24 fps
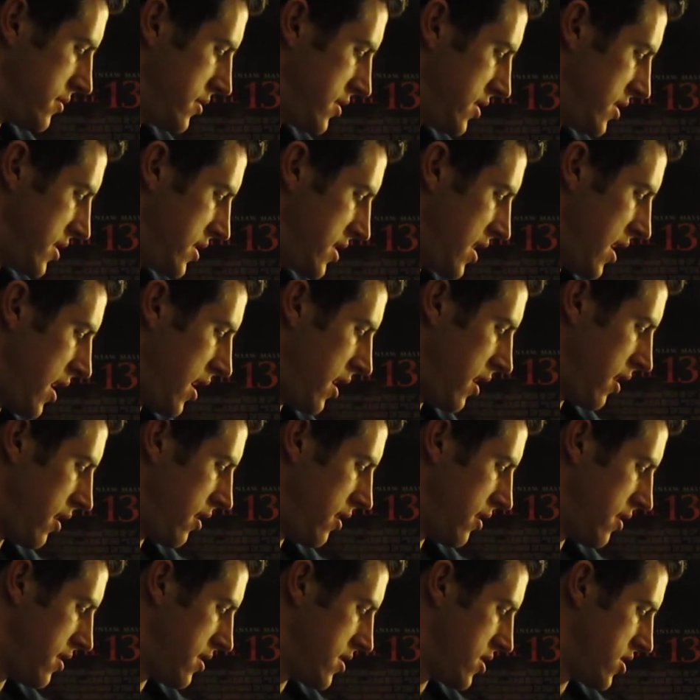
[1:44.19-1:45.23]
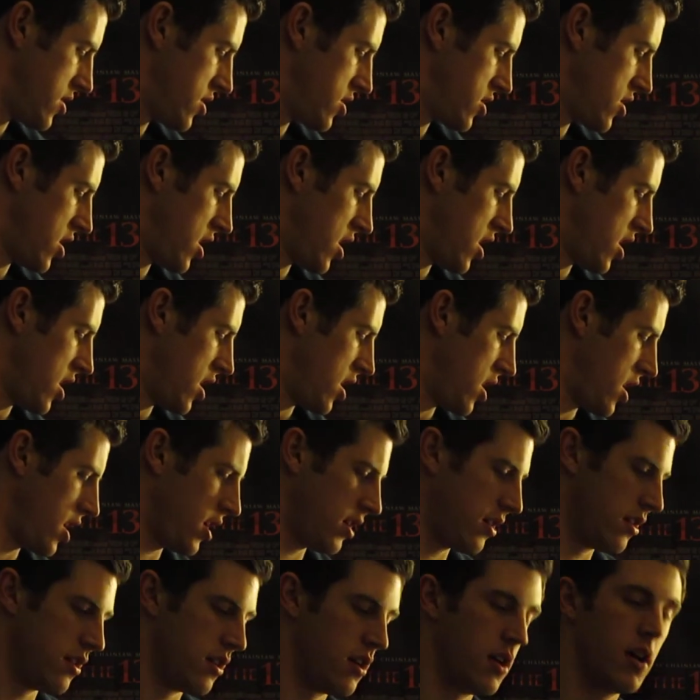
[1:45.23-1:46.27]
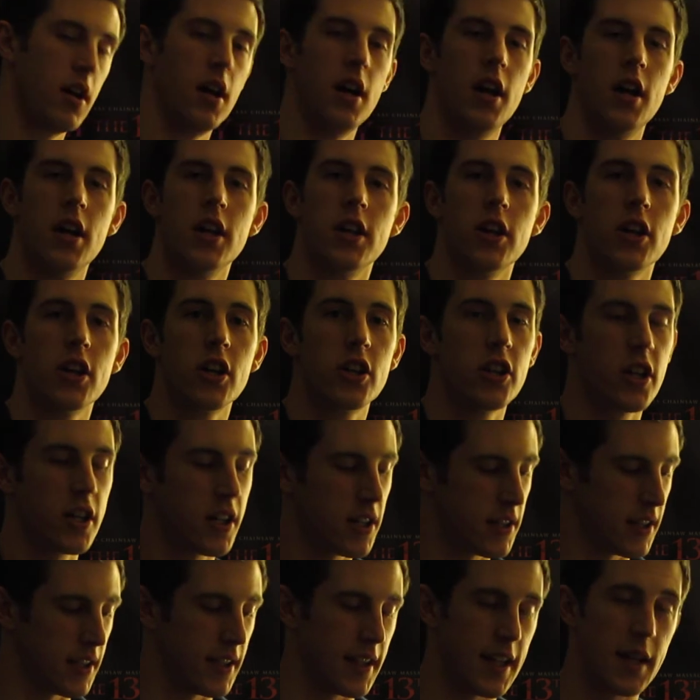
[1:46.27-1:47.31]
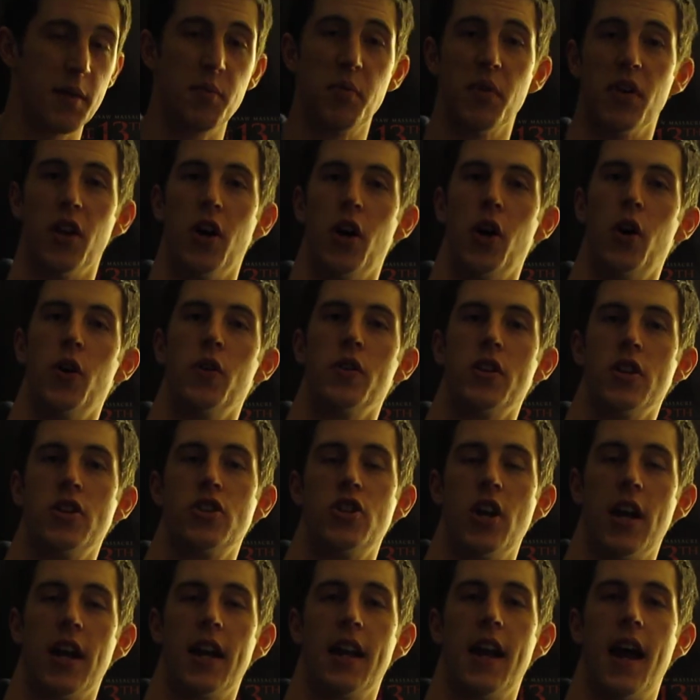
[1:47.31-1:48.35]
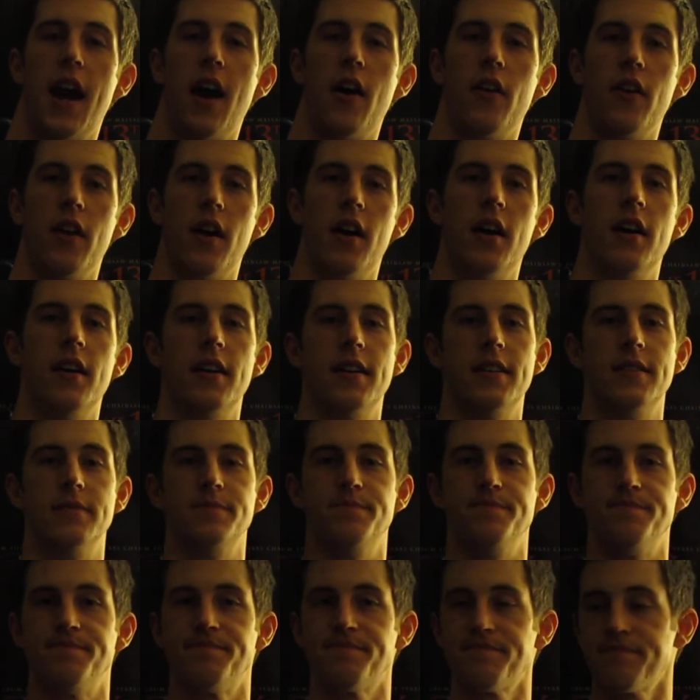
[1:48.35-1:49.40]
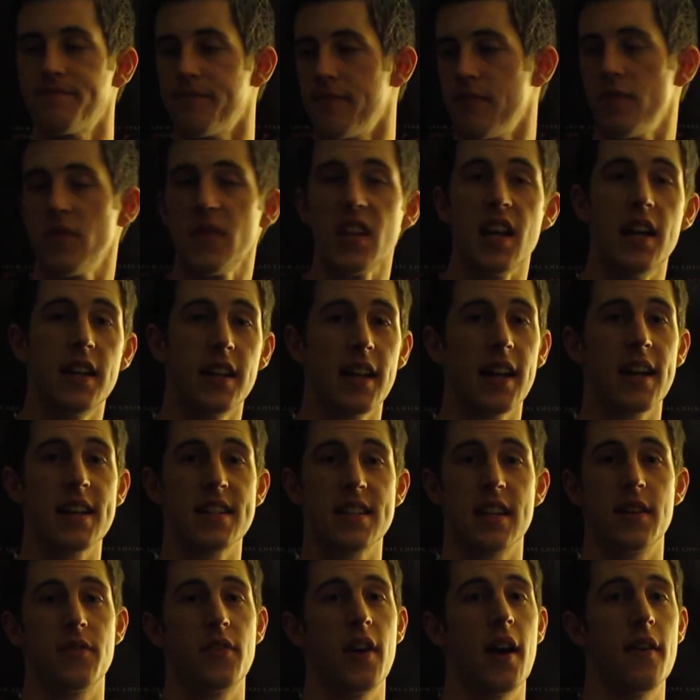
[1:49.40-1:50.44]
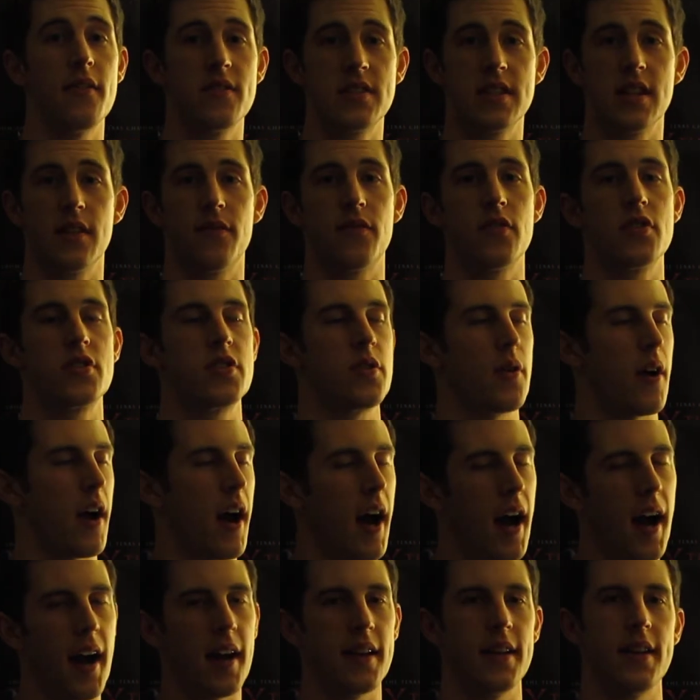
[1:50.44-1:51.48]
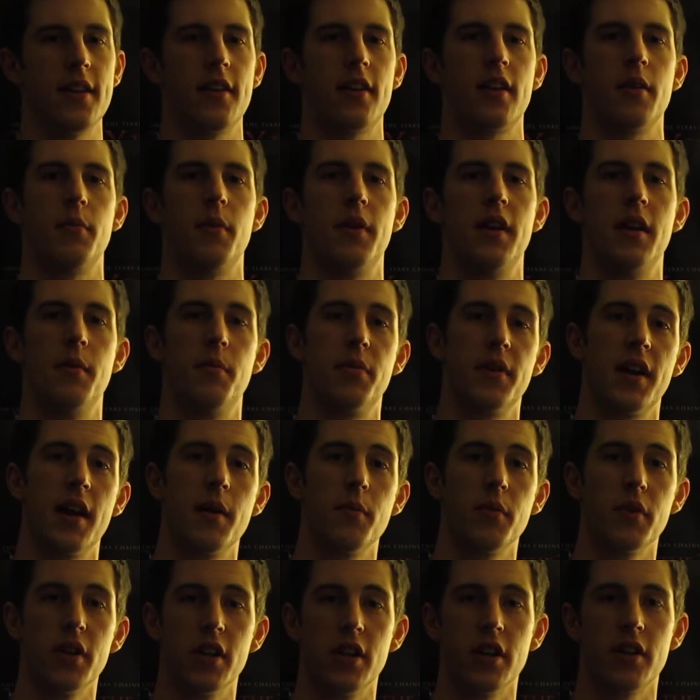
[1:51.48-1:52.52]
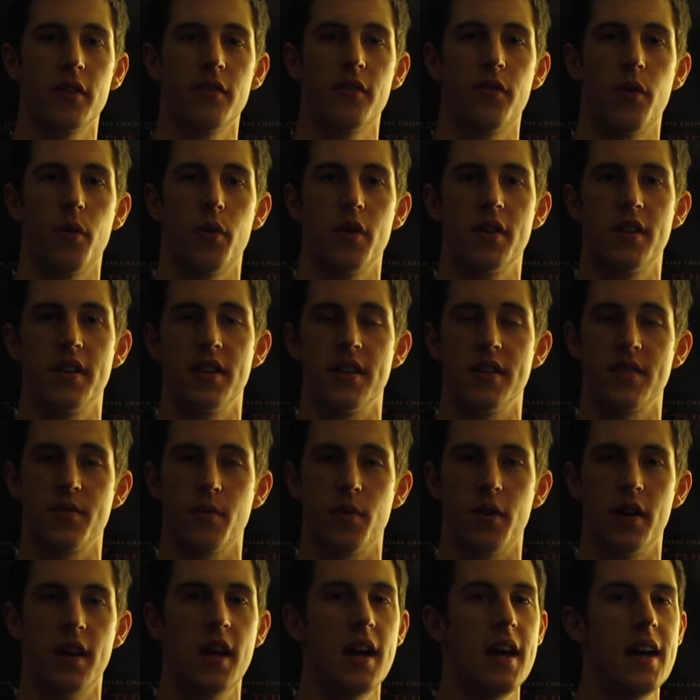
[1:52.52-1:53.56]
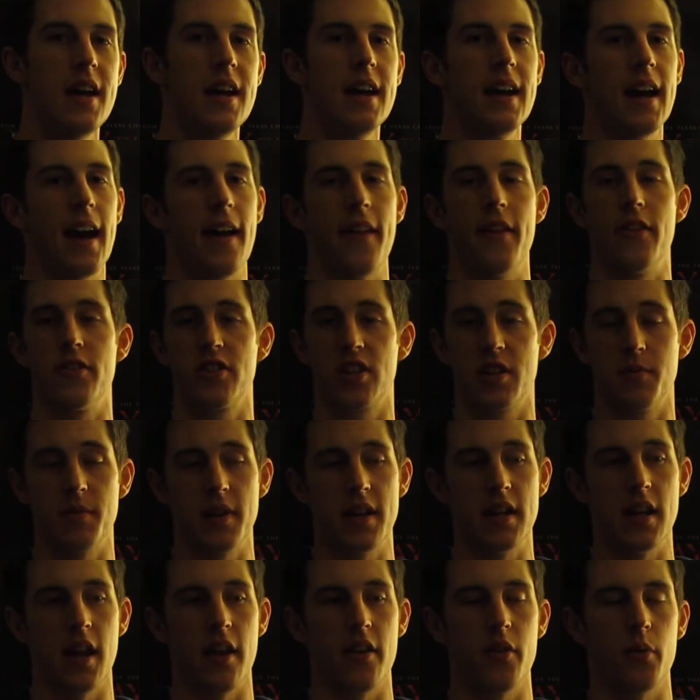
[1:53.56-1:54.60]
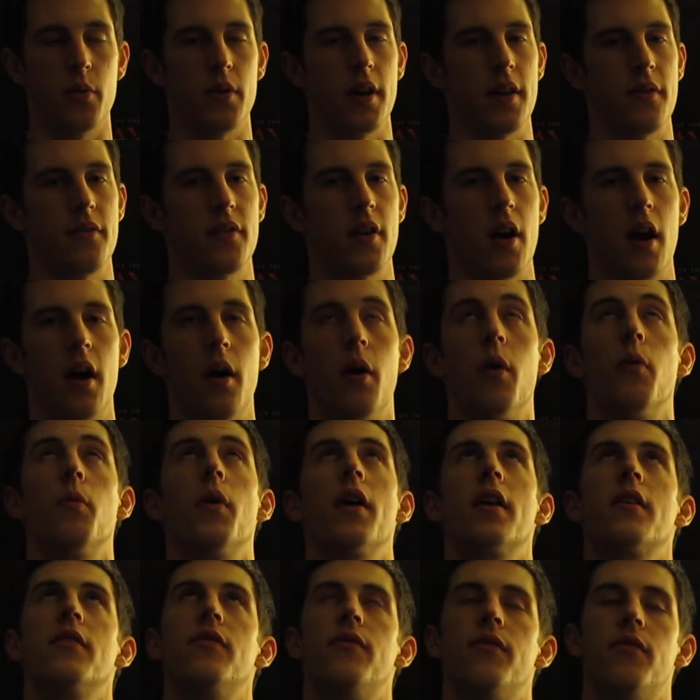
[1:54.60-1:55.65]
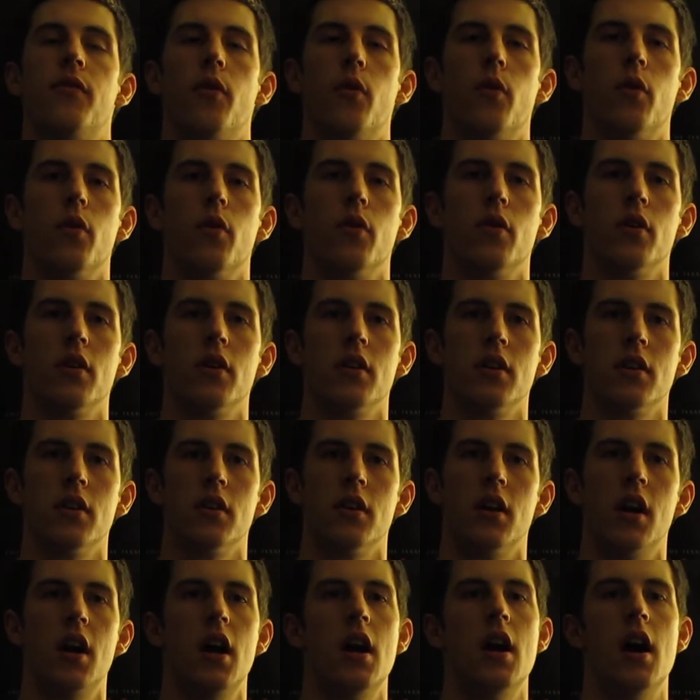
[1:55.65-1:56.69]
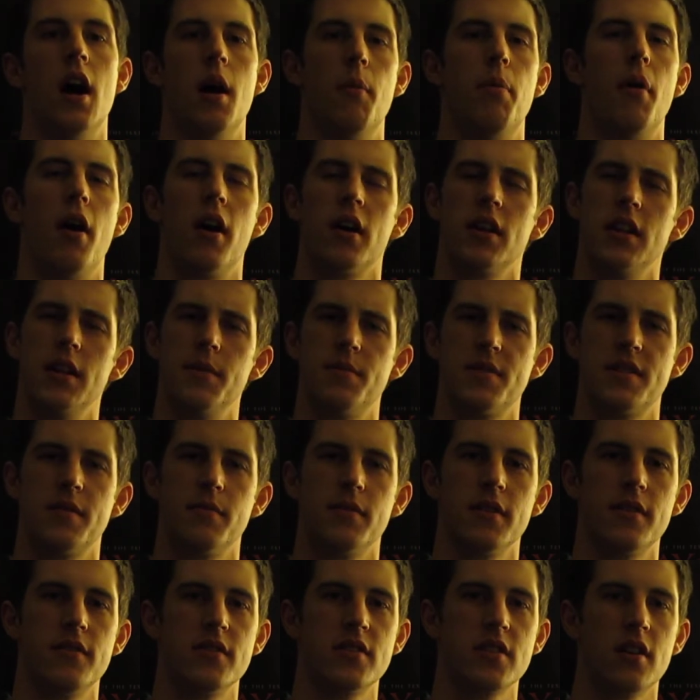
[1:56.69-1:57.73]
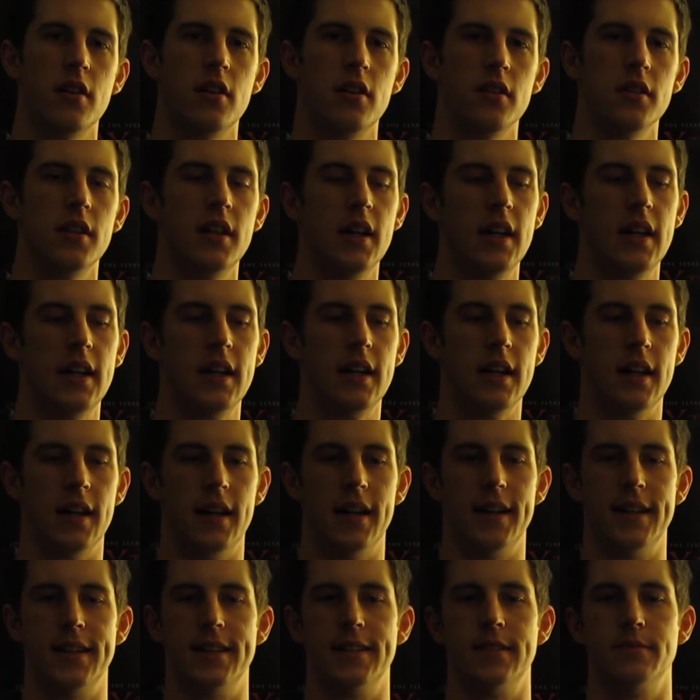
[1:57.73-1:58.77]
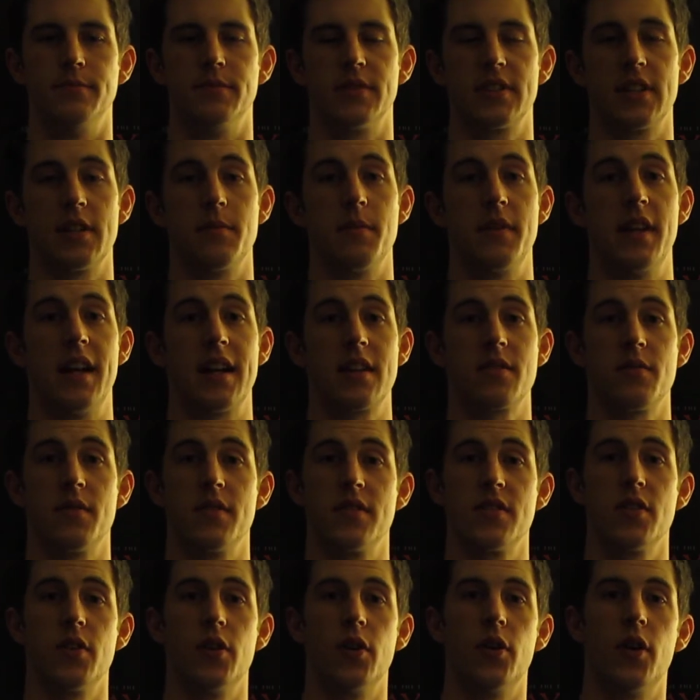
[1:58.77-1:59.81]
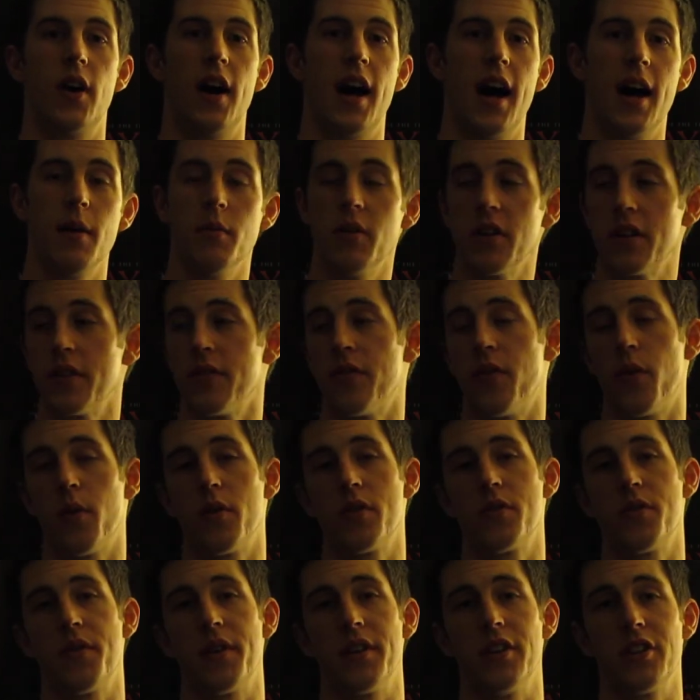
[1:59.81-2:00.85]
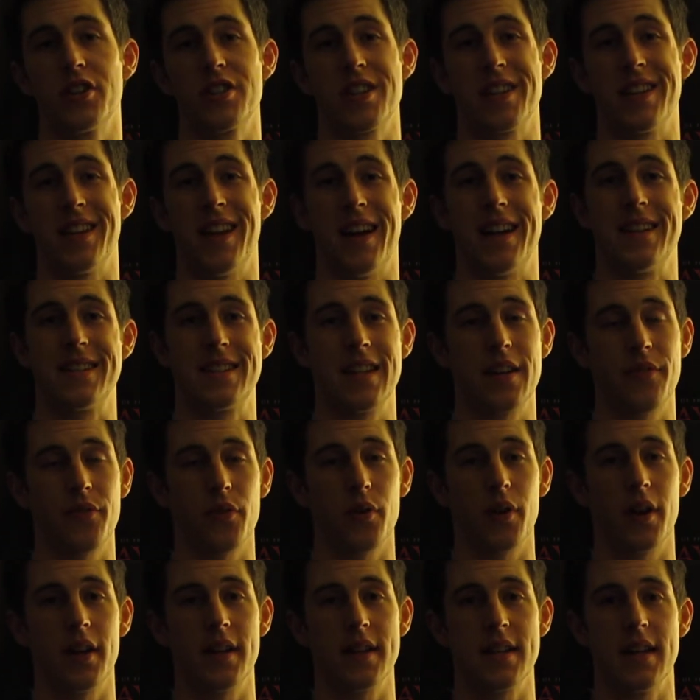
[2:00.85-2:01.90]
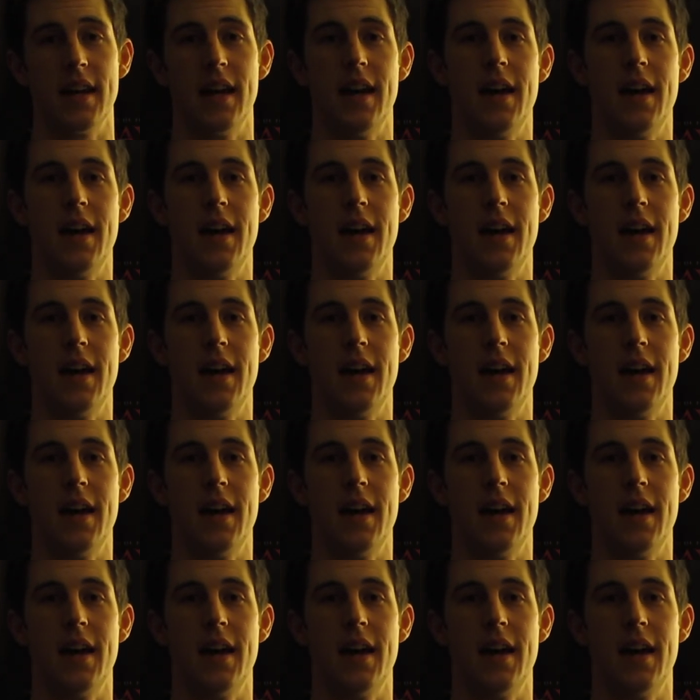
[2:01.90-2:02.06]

stay, stay. You can click on the link below to check it out. Um, and like I said, if you haven't seen the first two, I highly recommend it. But I'm really looking forward to this one. And uh, there's going to be another one. I forgot. Uh, Rec 4 Apocalypse, I believe it's called um, is going to be the next one. So I'm looking forward to it. It looks a lot different,